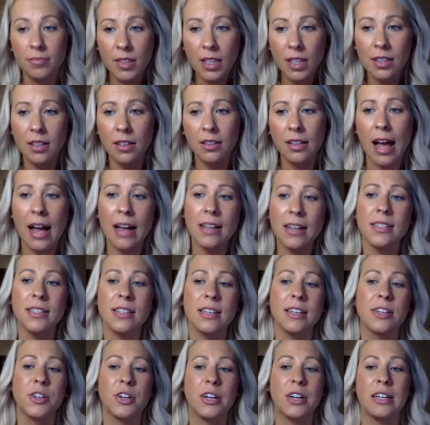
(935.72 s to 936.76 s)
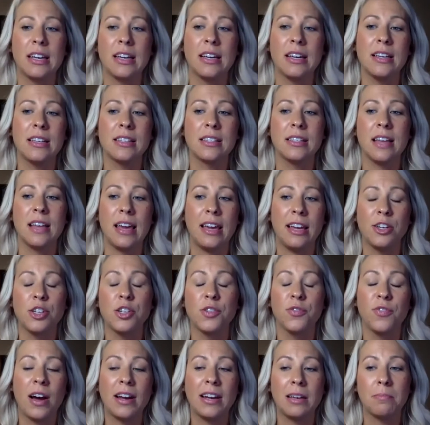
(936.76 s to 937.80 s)
The last ingredient is an
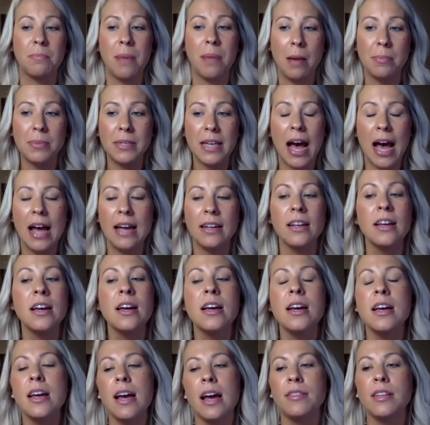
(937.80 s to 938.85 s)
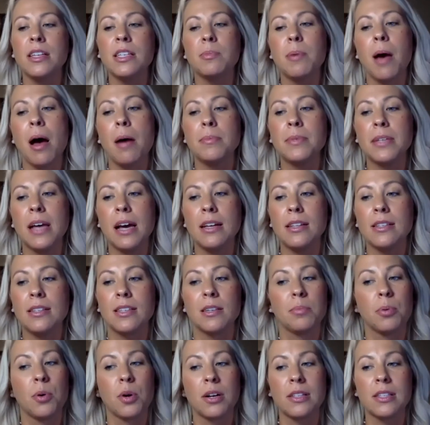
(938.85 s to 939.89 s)
age-fighting peptide, and this peptide
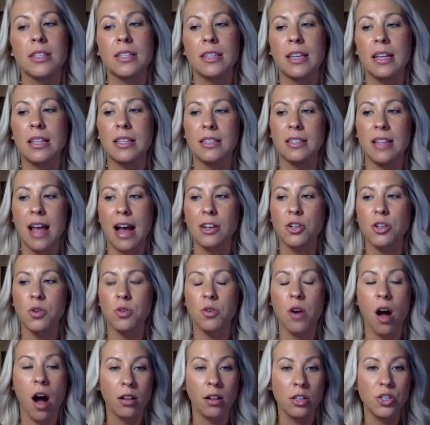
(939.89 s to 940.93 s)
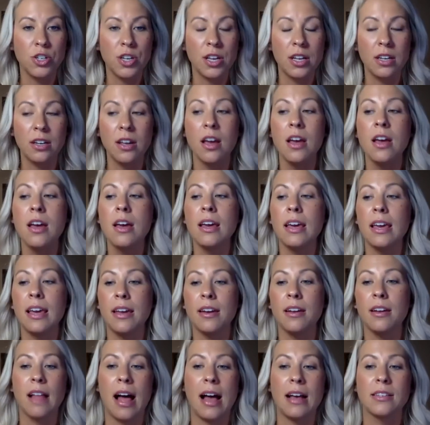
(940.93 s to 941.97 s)
supports skin's natural collagen and
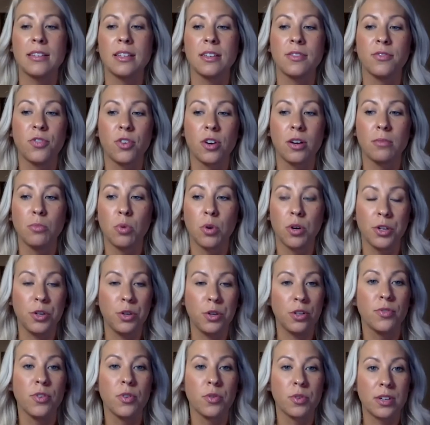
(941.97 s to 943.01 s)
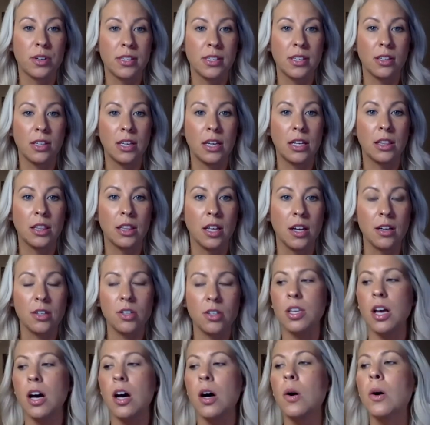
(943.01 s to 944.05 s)
elastin for a more youthful, resilient look.
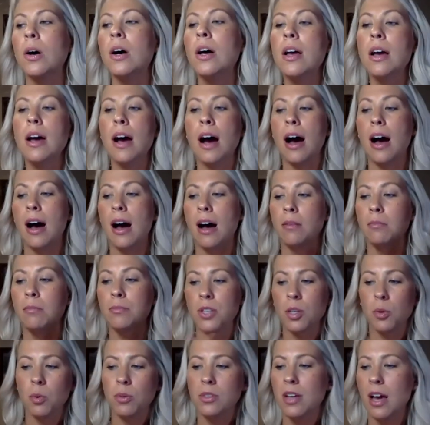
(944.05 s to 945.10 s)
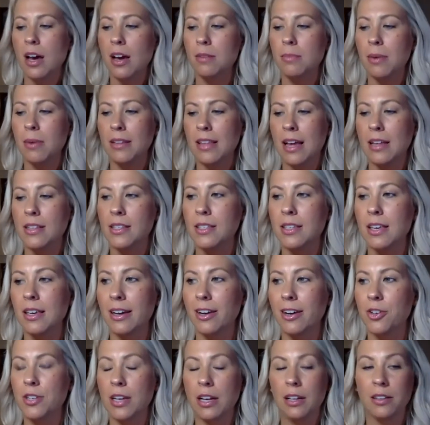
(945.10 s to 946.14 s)
So we'll talk about that
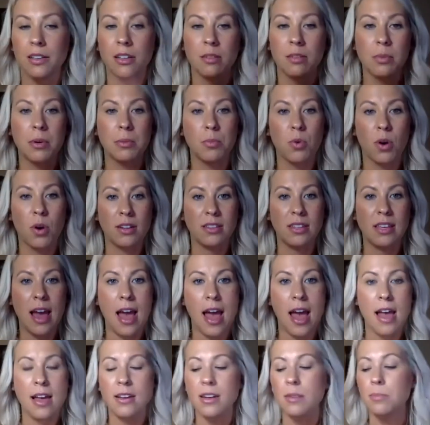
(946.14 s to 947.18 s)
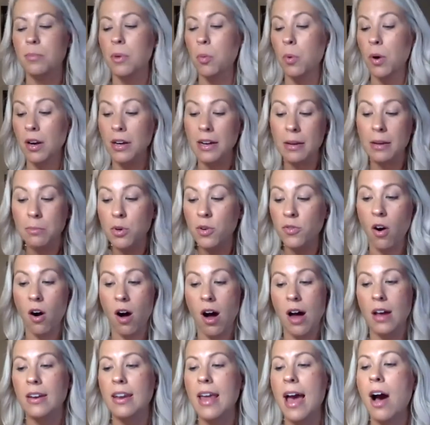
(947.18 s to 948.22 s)
skincare set a little bit more at the end, but we're gonna move
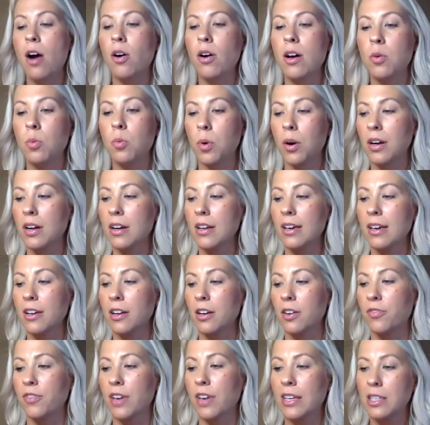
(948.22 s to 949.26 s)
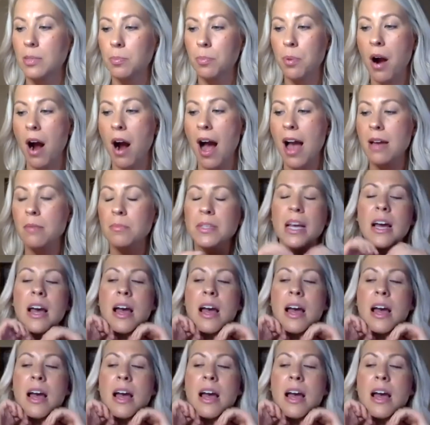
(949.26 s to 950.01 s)
on now, and we're gonna get your face primed.